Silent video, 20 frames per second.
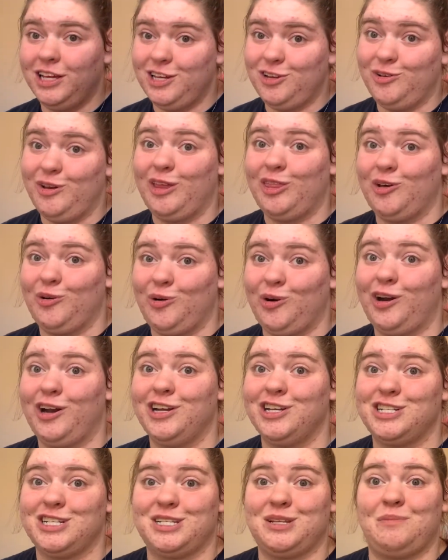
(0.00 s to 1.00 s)
doing the
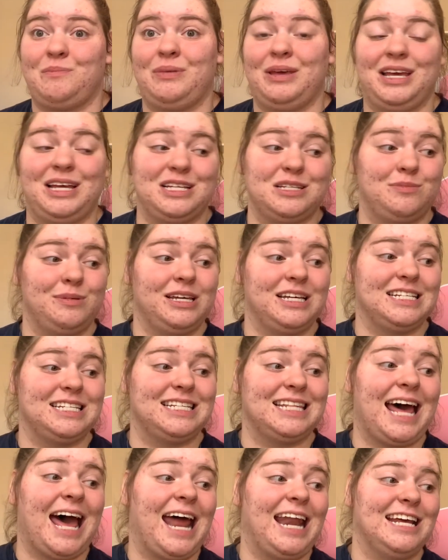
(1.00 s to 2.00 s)
oranges and pinks because
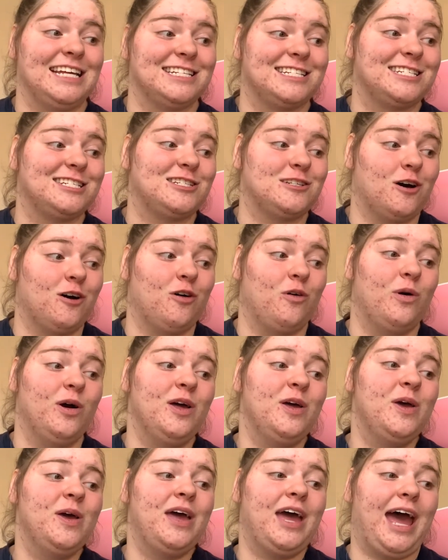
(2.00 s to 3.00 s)
that is so
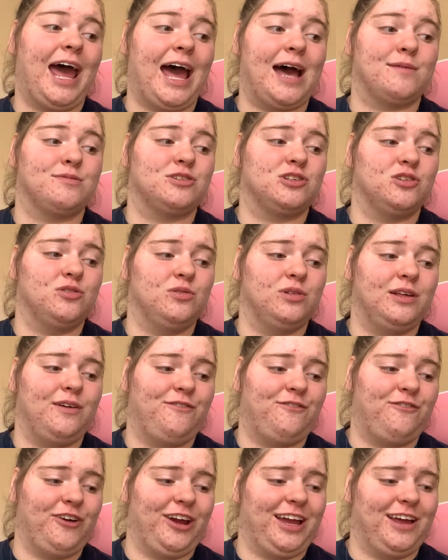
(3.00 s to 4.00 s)
absolutely
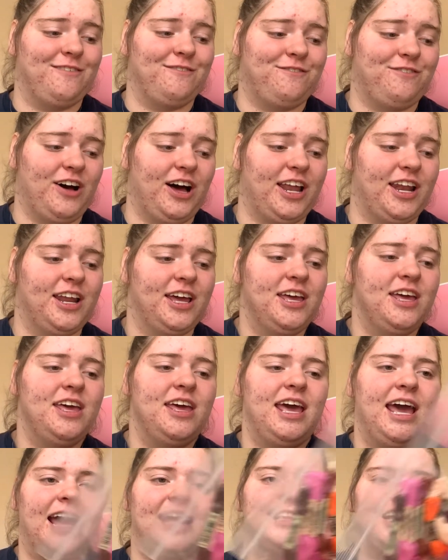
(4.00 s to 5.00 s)
freaking fun.
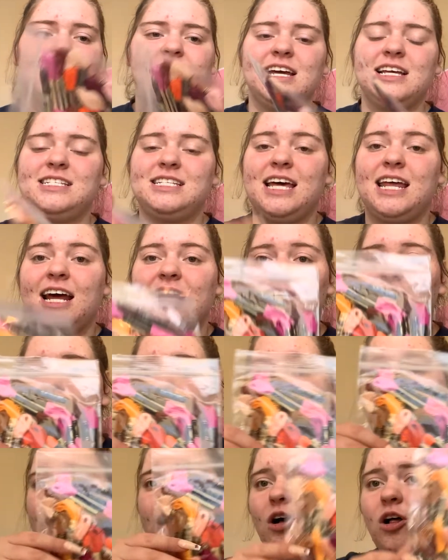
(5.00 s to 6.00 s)
And like I said, I just
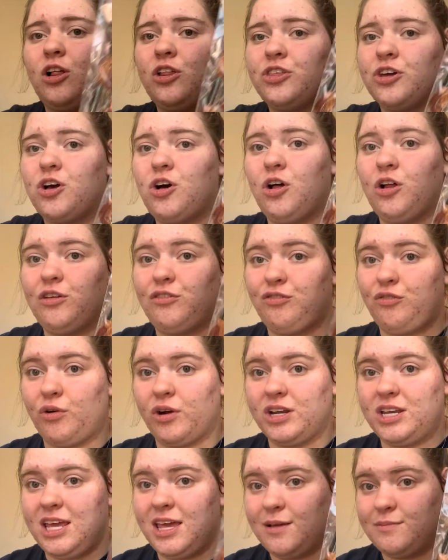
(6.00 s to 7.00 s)
got all the called for
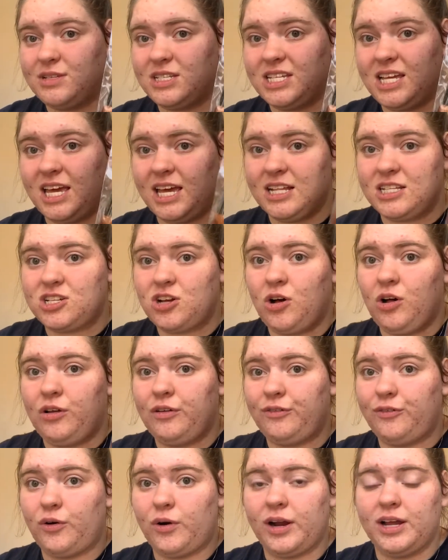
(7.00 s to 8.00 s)
DMC. It's called
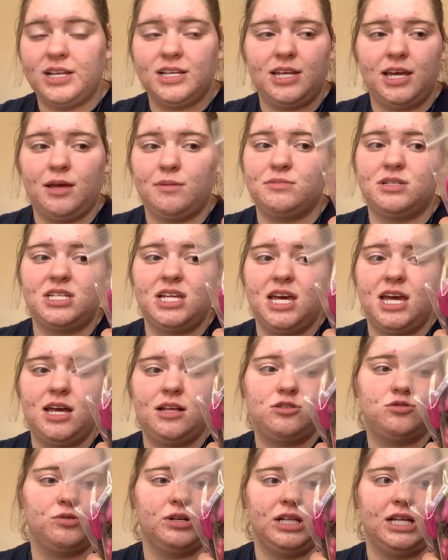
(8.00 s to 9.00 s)
for in DMC.
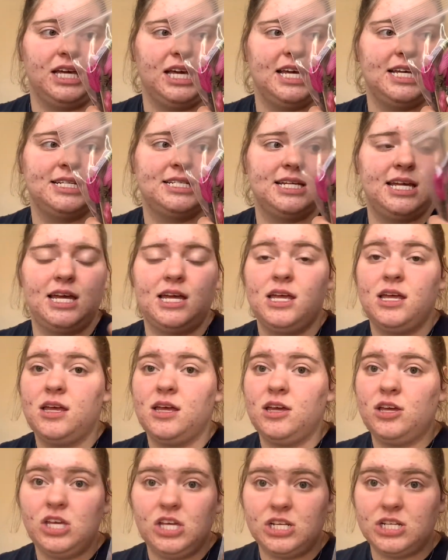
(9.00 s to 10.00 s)
It's really easy.
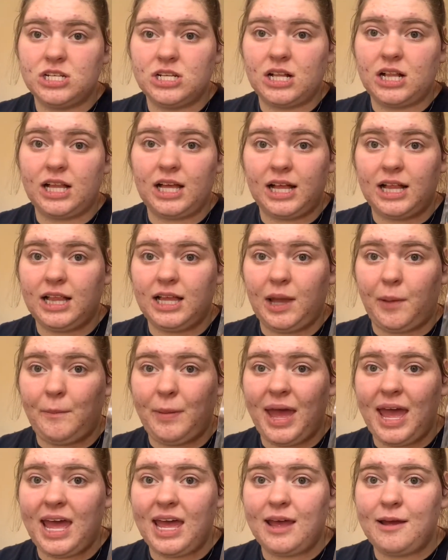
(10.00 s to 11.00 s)
You just click, click,
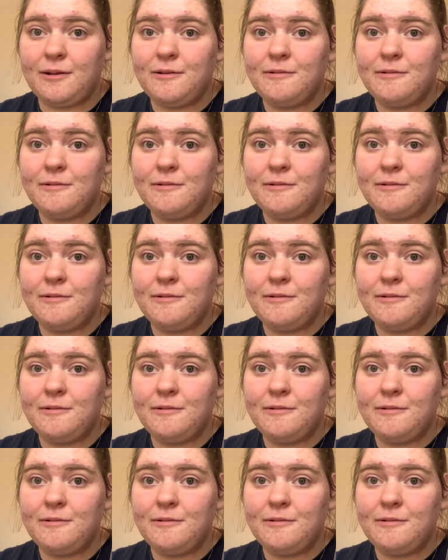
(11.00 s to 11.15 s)
bang.